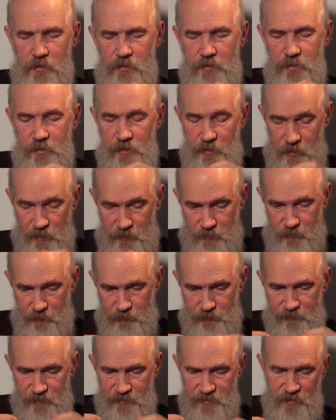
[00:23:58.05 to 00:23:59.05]

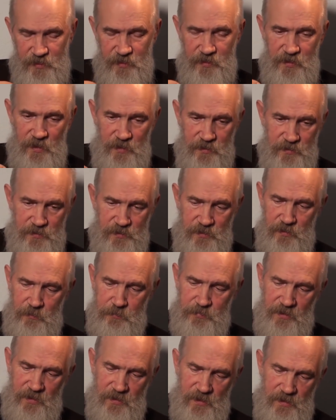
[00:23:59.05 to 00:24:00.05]

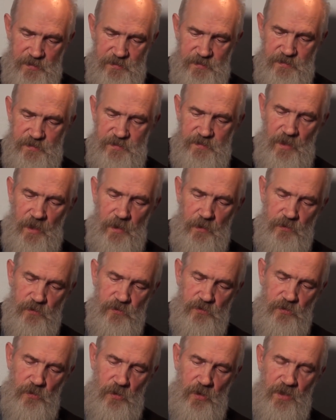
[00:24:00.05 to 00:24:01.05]
And it turned out
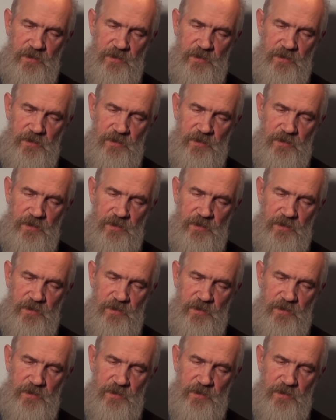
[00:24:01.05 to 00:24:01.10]
that,